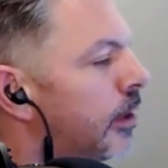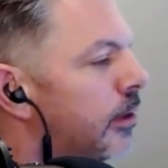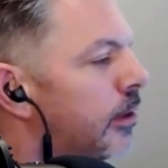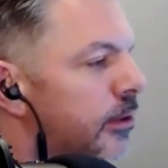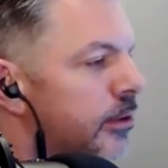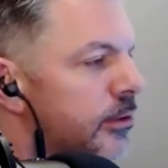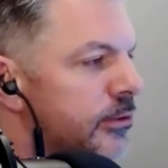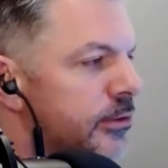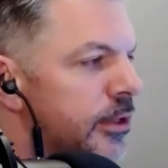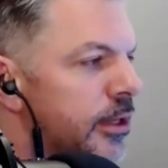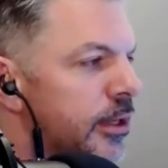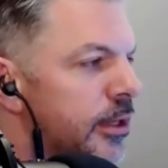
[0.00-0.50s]
And you
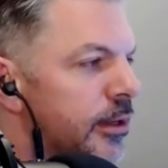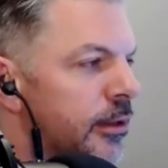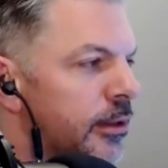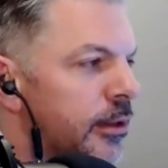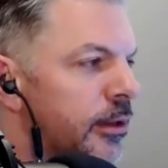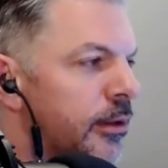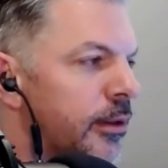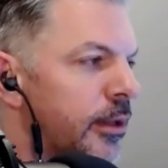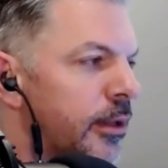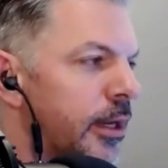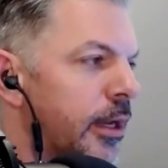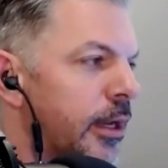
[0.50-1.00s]
can see it
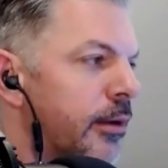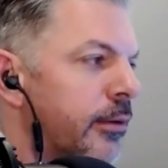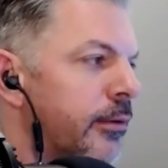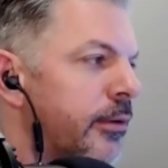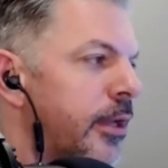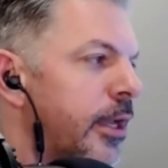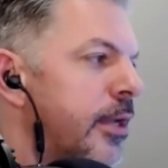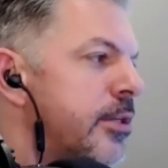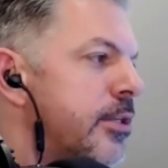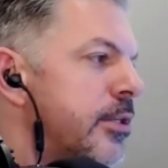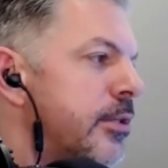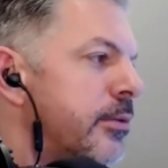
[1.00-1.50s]
clearly now,
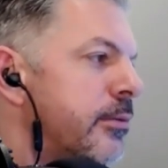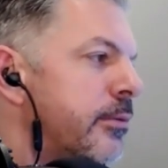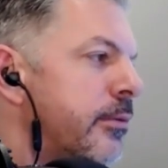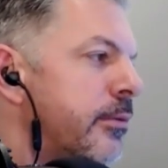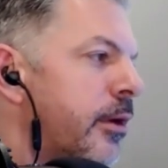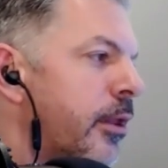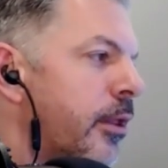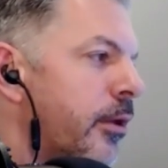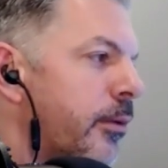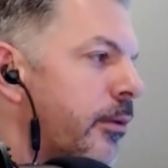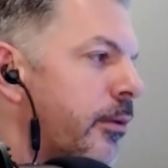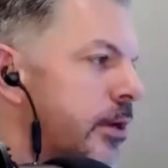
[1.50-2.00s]
can't you?
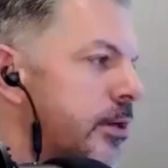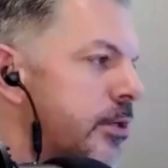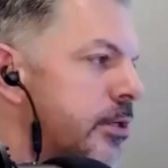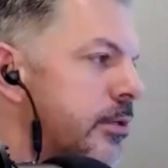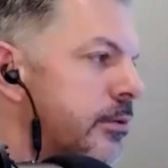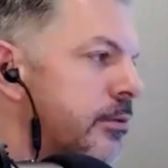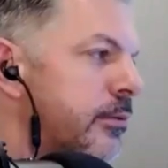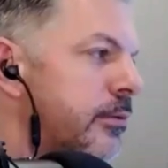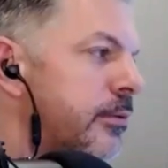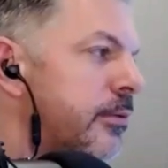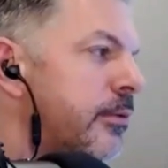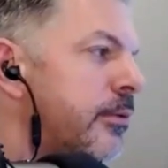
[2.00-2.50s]
All around
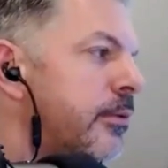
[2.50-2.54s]
you.